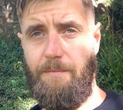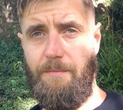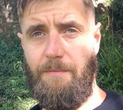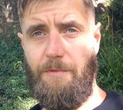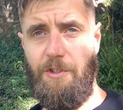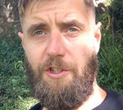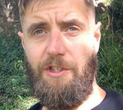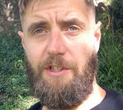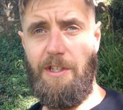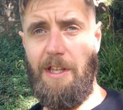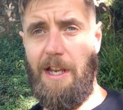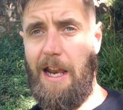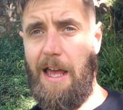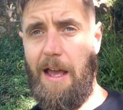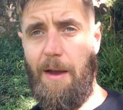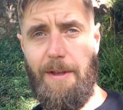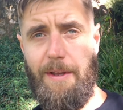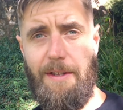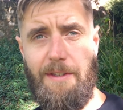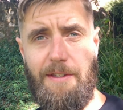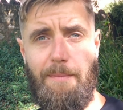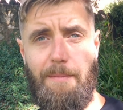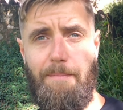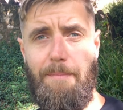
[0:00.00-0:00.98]
Just allow
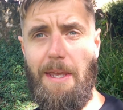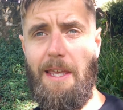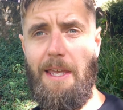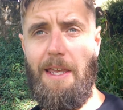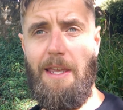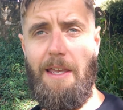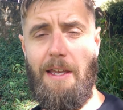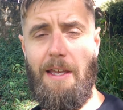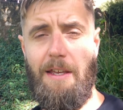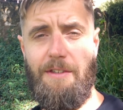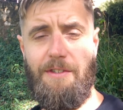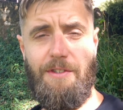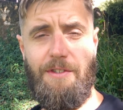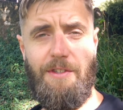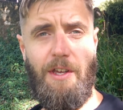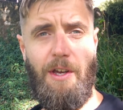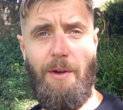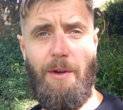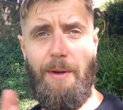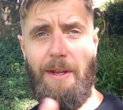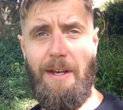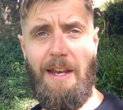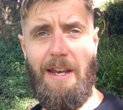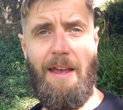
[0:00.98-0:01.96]
it to be as
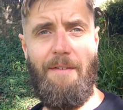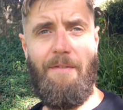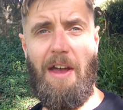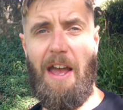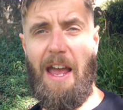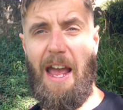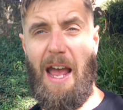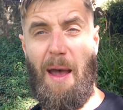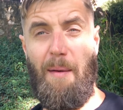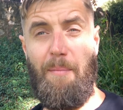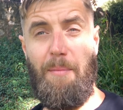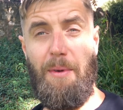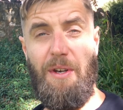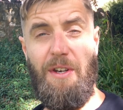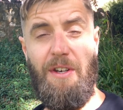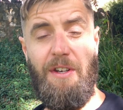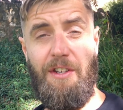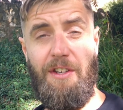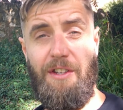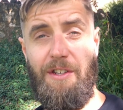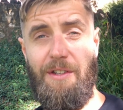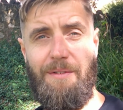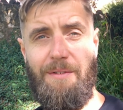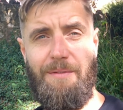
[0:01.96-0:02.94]
though it never
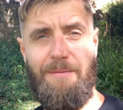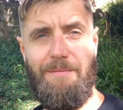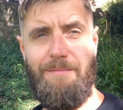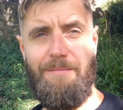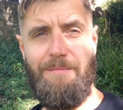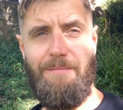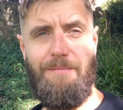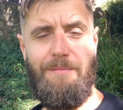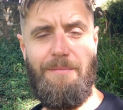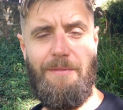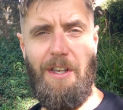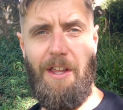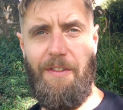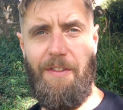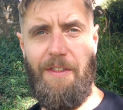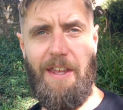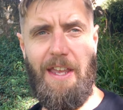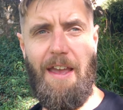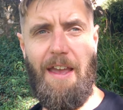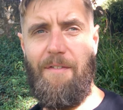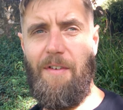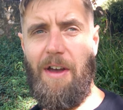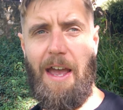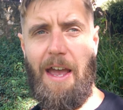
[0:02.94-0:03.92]
happened.
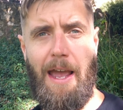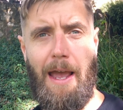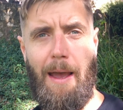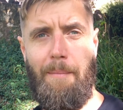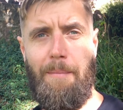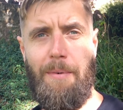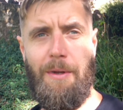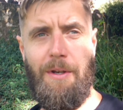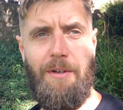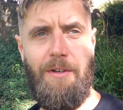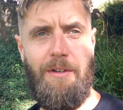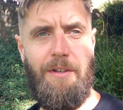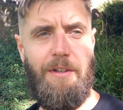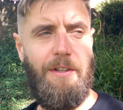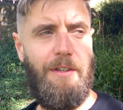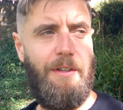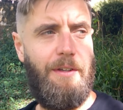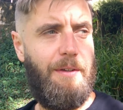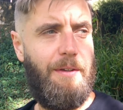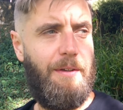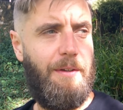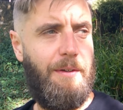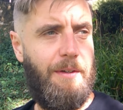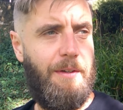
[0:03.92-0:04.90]
Nothing ever happened.
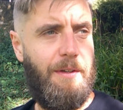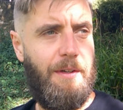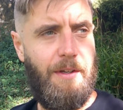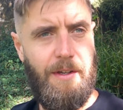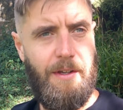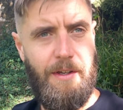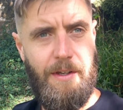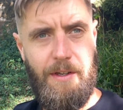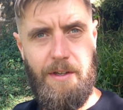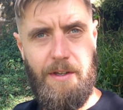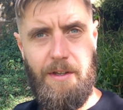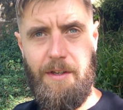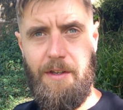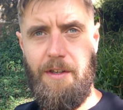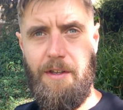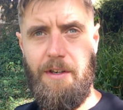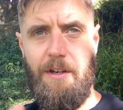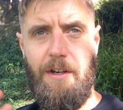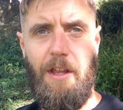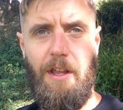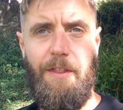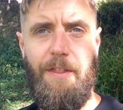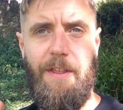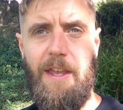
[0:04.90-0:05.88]

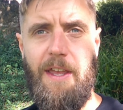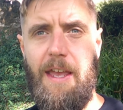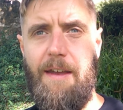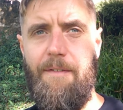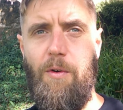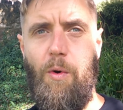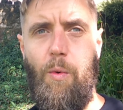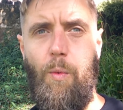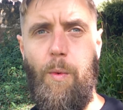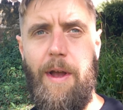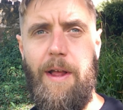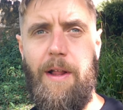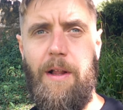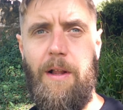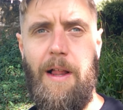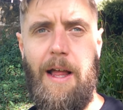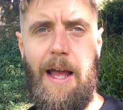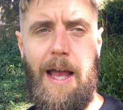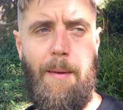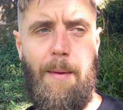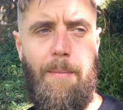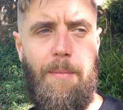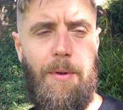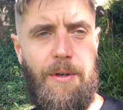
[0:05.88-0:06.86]
Nothing ever will
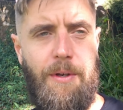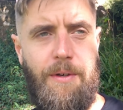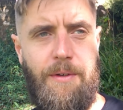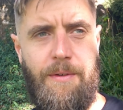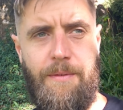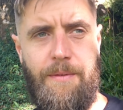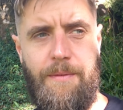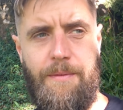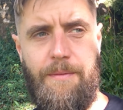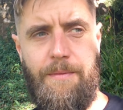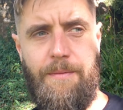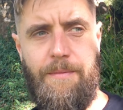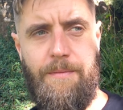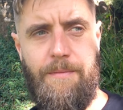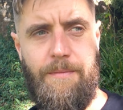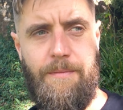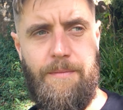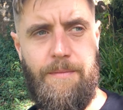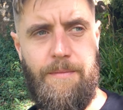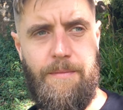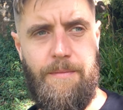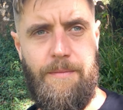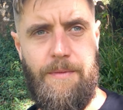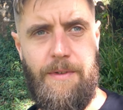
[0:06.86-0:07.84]
happen.
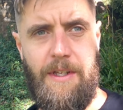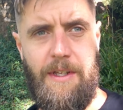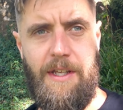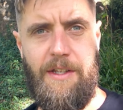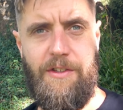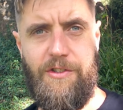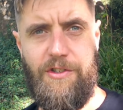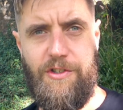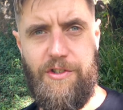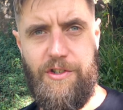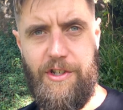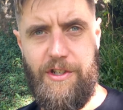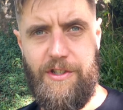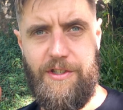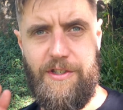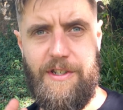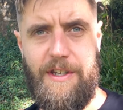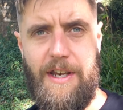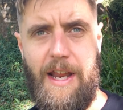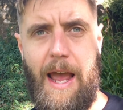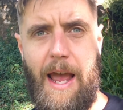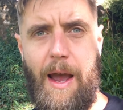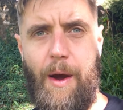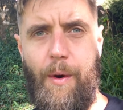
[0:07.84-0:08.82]
It's just
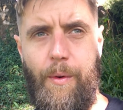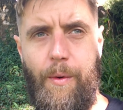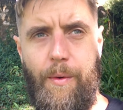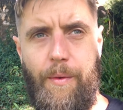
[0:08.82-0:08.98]
now.